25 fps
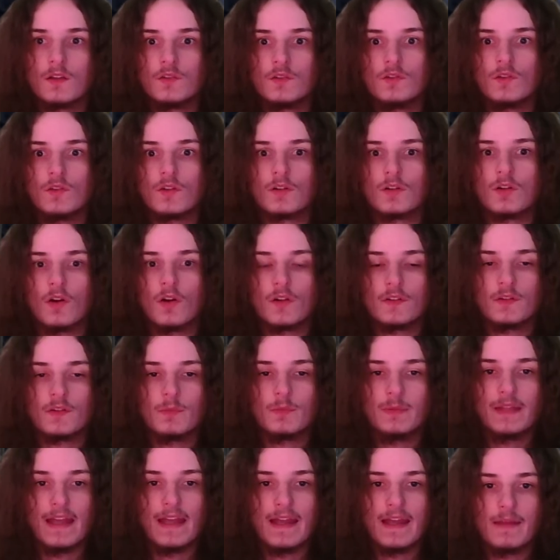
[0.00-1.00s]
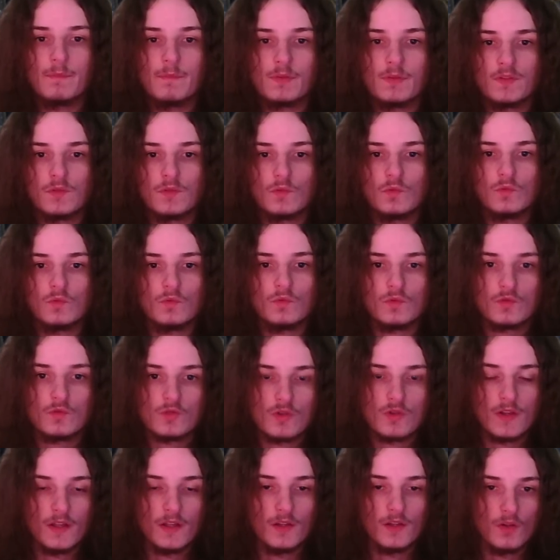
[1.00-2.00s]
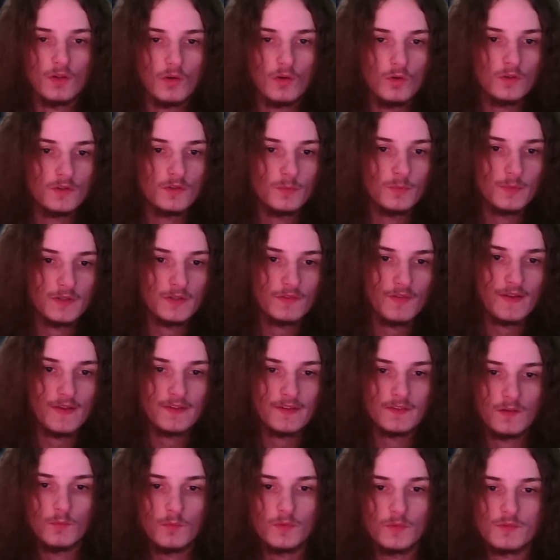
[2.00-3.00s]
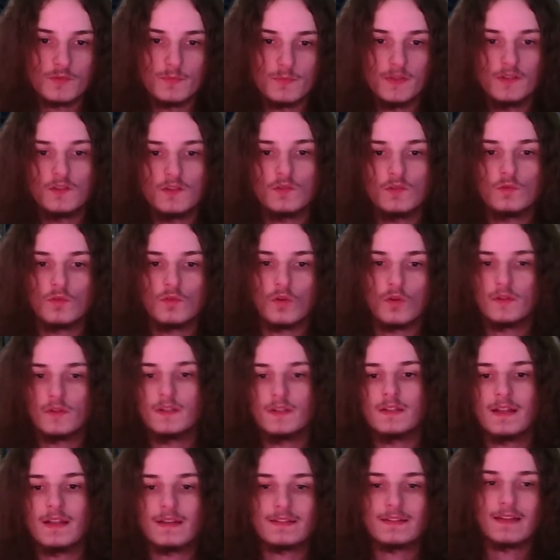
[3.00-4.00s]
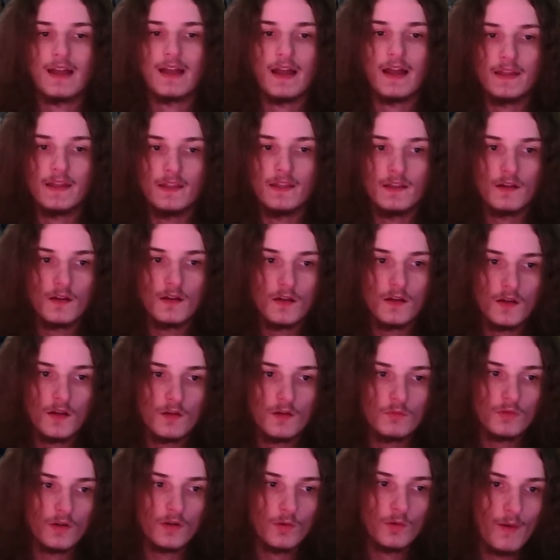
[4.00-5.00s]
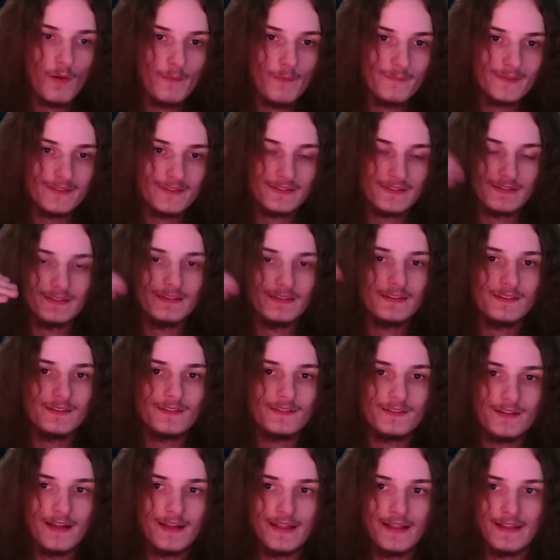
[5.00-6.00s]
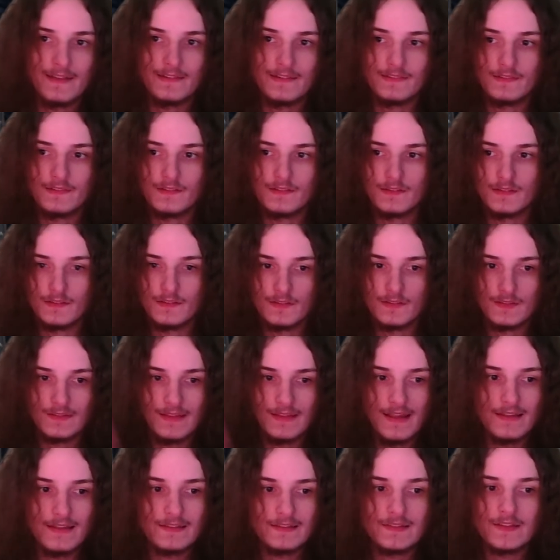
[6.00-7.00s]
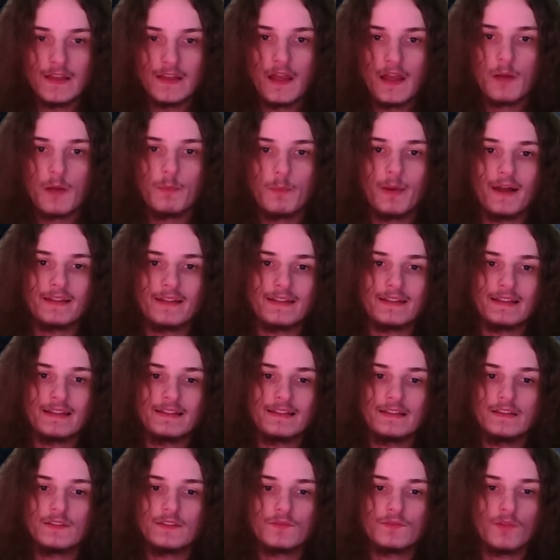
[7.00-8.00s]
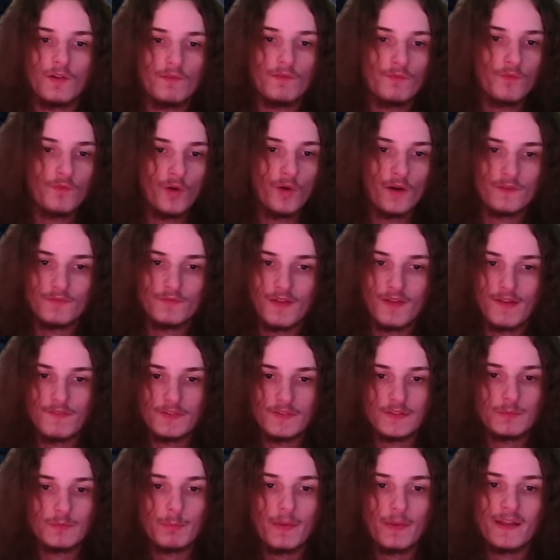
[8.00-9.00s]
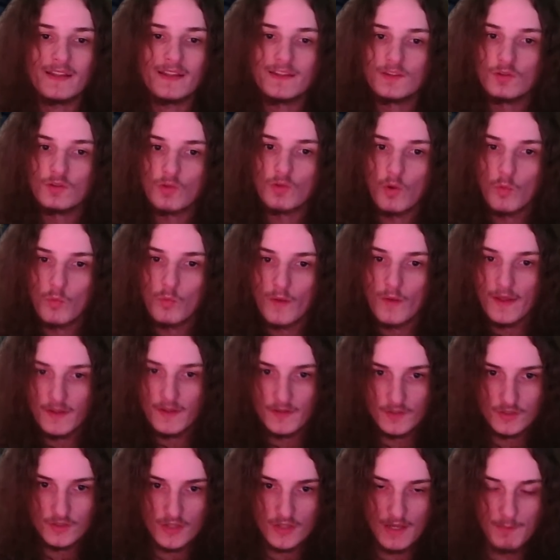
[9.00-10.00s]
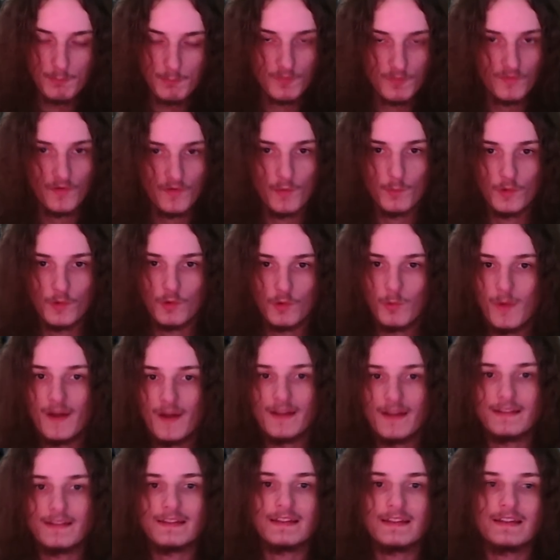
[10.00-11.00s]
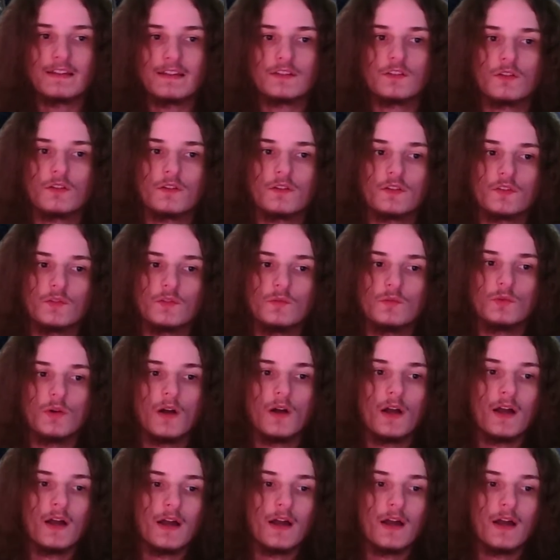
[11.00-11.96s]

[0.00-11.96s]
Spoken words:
you're going to be able to trigger your ultimates faster, which means you don't need as high requirements in gear and in stats. But at least for 4 and 5, it's in no way, shape or form required. And as long as you